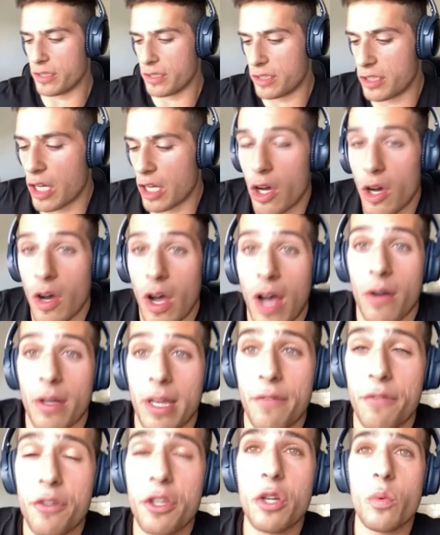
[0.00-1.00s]
So I'll
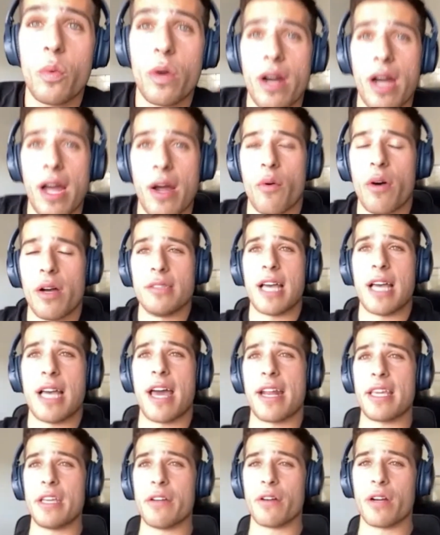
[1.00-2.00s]
give you where I was at a
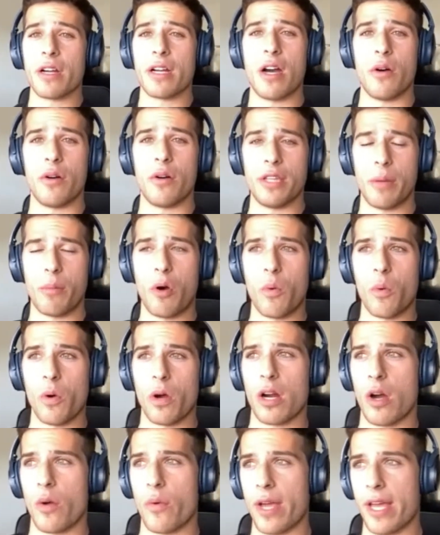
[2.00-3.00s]
year ago, and then we'll
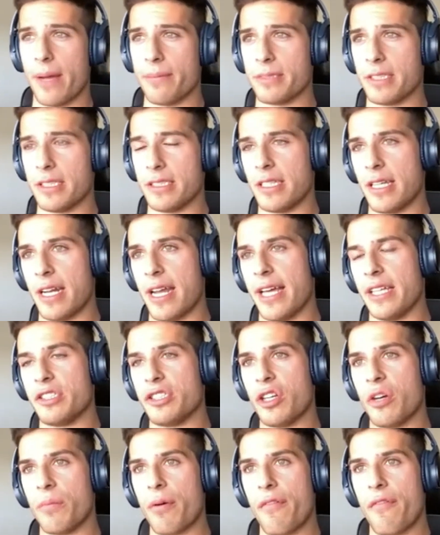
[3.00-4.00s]
work our way up to today.
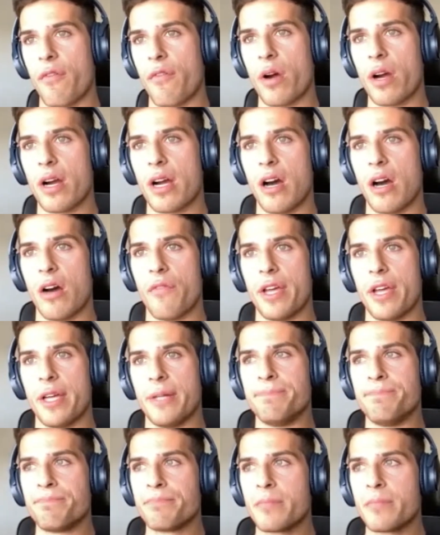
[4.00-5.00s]
So before
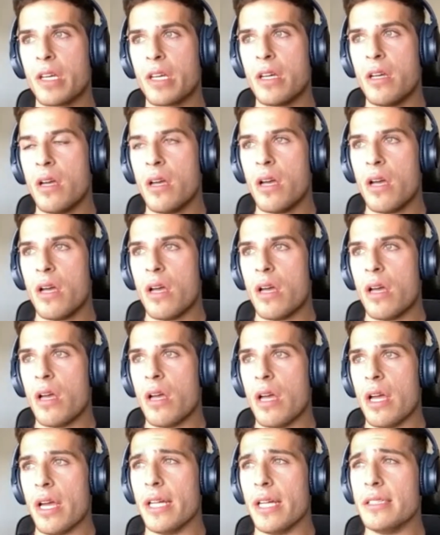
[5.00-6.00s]
COVID,
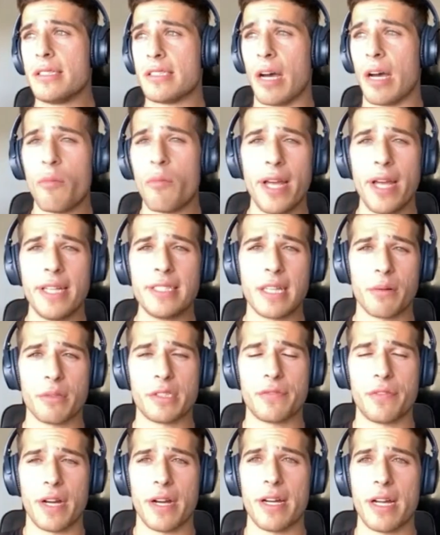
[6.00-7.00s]
in some ways, I
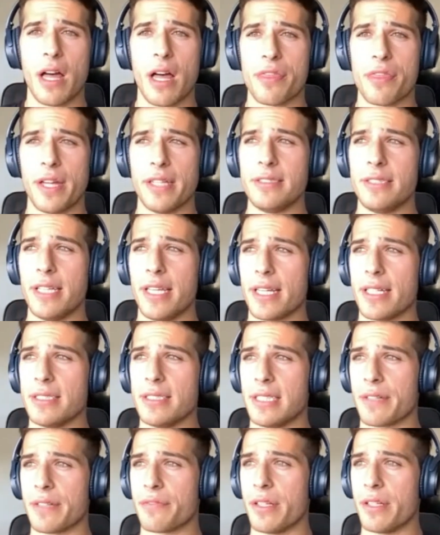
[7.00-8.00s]
was very authentic and
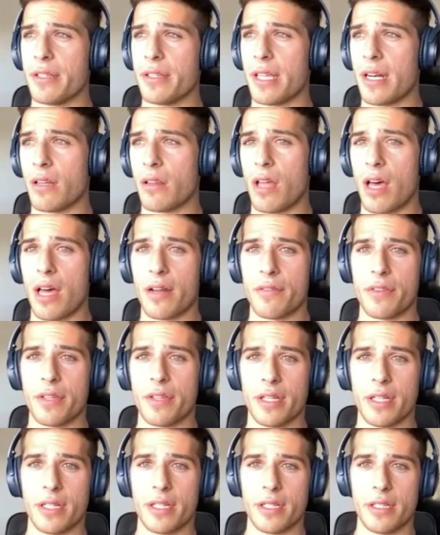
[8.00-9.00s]
different than a lot of
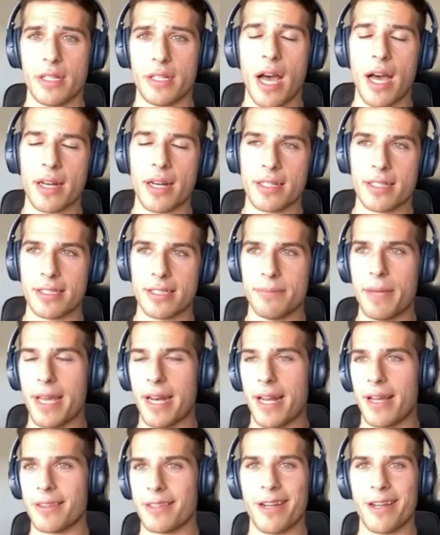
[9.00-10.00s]
the not good men
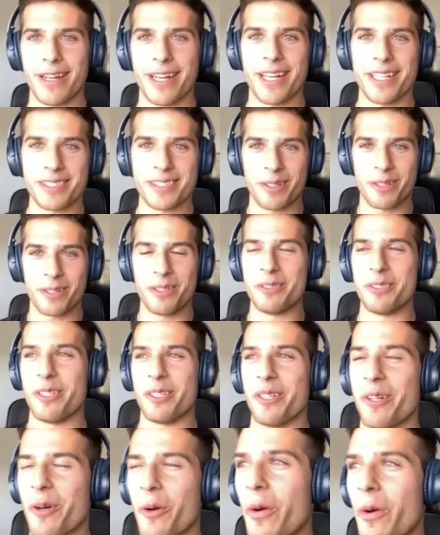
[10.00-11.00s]
out there, I guess I'll use
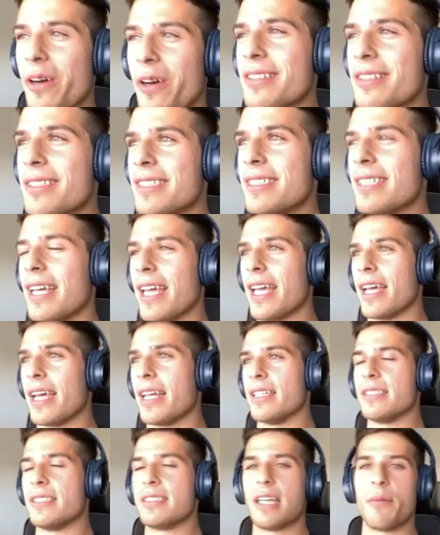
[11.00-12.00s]
your words. And
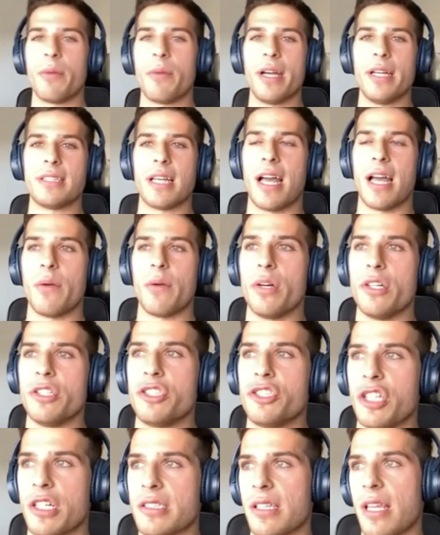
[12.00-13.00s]
in some ways, I was
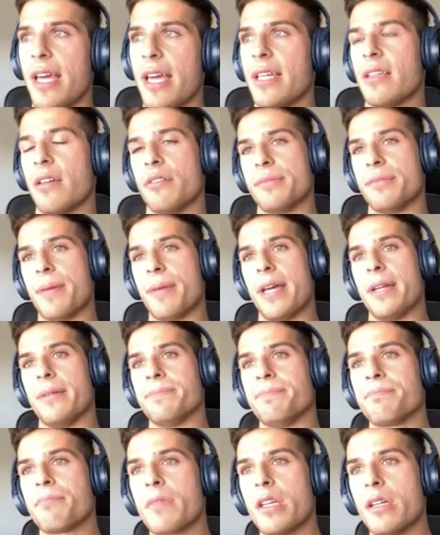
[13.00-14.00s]
just like those men.
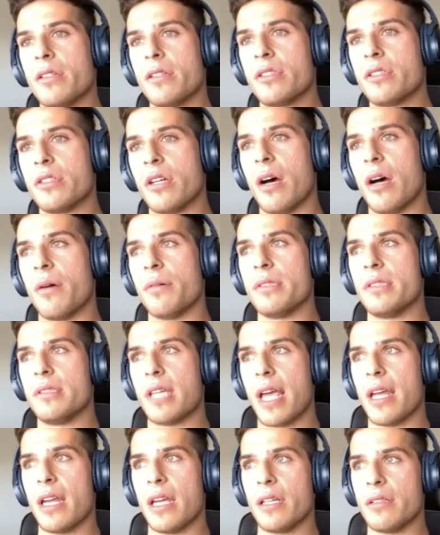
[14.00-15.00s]
So I was
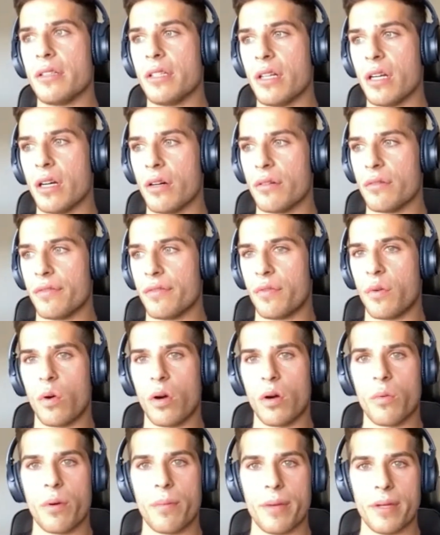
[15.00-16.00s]
dating,
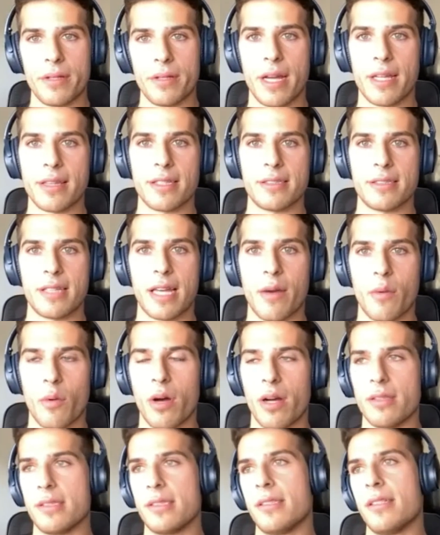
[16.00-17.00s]
4 women at
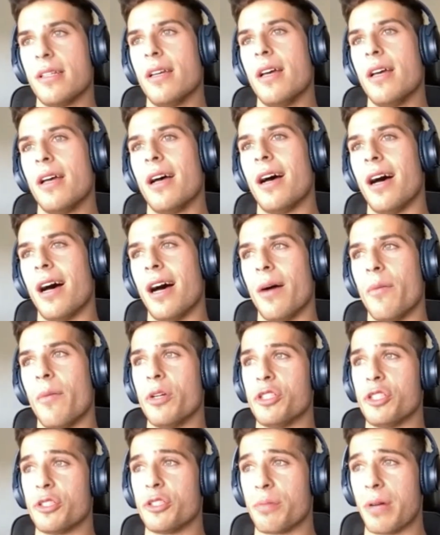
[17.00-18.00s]
once,
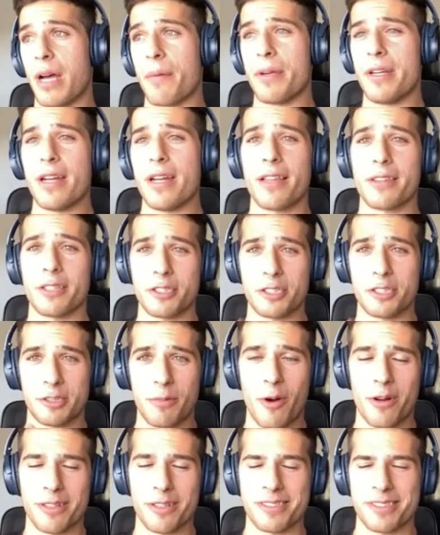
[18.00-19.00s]
which is probably not the
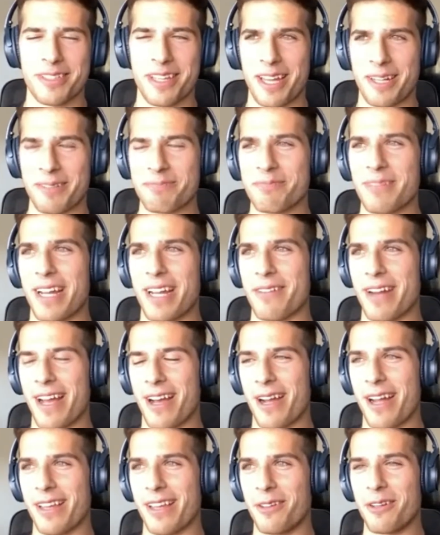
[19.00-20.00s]
smartest thing.
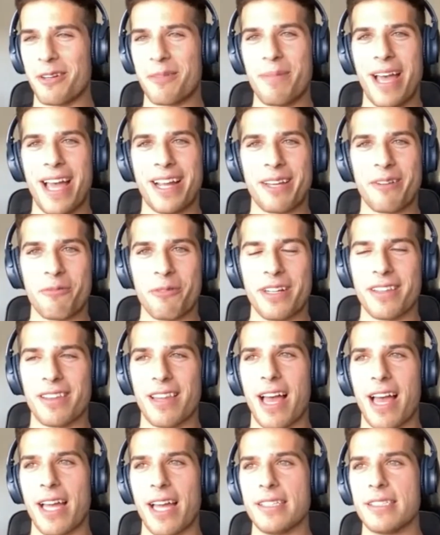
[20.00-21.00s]
I look back and
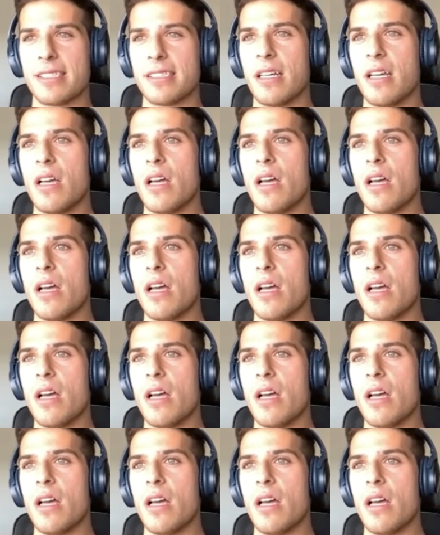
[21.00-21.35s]
realize.